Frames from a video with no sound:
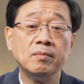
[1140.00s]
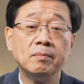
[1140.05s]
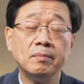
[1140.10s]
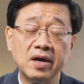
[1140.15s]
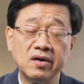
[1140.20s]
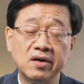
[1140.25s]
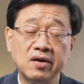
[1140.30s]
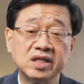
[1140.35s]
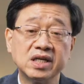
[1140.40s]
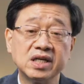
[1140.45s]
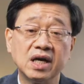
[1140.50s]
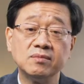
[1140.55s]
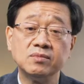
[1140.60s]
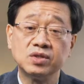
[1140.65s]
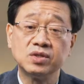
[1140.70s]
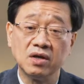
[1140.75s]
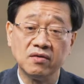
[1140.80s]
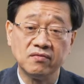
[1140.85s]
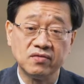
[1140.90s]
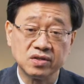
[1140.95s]
maritime
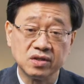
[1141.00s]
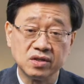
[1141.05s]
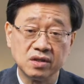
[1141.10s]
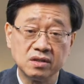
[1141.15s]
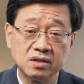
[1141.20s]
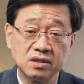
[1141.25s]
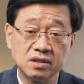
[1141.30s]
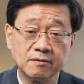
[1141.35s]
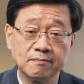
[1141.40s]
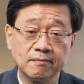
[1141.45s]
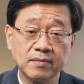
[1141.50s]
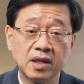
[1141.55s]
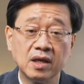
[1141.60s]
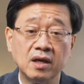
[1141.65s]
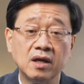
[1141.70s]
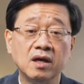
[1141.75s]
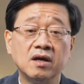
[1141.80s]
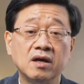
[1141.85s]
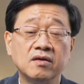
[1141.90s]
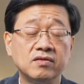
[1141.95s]
services,
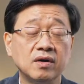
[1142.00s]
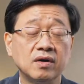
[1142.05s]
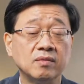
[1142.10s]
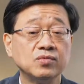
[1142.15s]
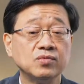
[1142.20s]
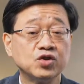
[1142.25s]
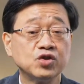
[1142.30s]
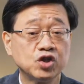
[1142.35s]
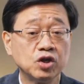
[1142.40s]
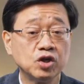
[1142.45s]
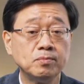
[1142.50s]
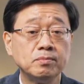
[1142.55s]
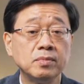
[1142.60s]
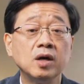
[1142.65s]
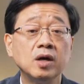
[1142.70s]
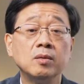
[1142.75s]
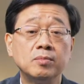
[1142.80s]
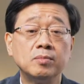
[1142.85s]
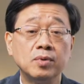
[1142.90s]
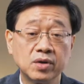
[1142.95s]
from ship
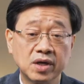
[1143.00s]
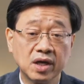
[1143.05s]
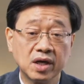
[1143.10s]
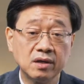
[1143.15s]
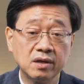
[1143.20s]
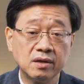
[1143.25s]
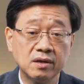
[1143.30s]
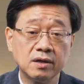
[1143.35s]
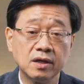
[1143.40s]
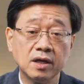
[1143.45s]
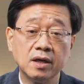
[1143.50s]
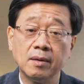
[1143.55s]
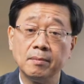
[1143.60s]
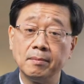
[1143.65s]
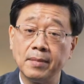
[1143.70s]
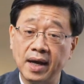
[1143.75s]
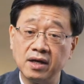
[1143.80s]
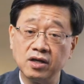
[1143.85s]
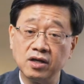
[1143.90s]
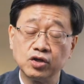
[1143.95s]
broking,
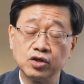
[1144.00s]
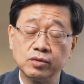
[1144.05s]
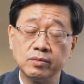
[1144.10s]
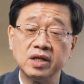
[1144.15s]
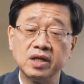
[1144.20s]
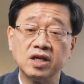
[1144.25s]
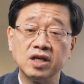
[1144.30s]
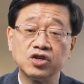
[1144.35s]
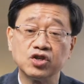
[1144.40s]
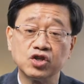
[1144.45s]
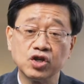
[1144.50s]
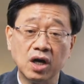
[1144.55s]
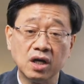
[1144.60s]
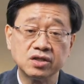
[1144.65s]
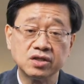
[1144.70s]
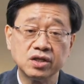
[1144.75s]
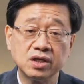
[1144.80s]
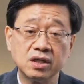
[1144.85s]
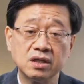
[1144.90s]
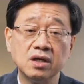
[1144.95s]
management and
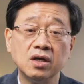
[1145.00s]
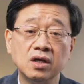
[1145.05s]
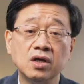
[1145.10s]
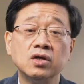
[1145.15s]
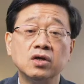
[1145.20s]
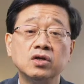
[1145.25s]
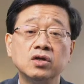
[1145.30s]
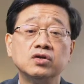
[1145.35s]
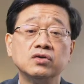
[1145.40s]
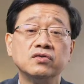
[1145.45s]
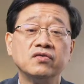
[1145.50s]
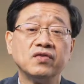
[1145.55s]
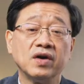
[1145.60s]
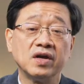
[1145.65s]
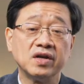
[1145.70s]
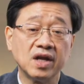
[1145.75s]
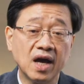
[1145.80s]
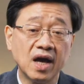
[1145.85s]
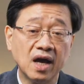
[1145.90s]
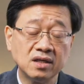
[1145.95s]
charting, to
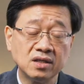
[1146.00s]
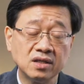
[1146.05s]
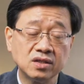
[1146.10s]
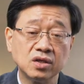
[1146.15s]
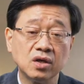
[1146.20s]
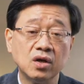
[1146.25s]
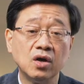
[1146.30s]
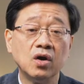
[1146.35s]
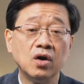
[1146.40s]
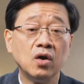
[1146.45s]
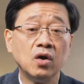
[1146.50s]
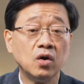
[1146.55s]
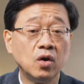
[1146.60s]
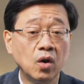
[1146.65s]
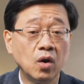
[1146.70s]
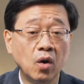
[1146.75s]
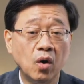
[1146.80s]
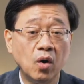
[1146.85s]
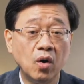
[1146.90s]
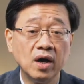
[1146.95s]
finance,
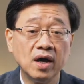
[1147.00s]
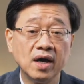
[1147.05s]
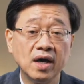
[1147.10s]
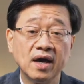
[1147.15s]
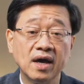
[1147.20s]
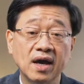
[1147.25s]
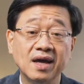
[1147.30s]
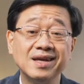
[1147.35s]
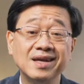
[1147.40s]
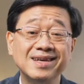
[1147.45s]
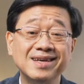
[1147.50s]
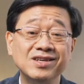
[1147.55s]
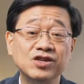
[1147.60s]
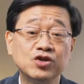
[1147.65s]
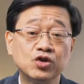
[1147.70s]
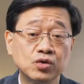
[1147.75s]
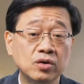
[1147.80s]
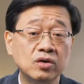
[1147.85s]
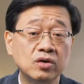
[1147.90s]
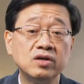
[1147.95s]
law, and
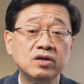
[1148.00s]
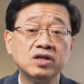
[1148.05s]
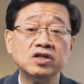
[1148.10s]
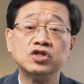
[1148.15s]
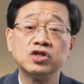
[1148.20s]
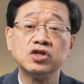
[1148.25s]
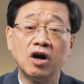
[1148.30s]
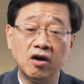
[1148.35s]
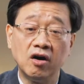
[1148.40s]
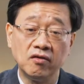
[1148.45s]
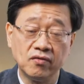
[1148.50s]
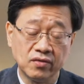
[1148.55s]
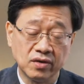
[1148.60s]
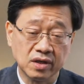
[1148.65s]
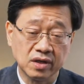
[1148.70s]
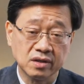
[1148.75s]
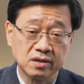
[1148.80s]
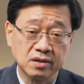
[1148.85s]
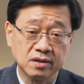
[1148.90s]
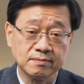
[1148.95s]
insurance
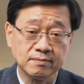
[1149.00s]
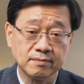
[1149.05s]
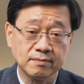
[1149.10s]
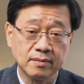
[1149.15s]
offerings.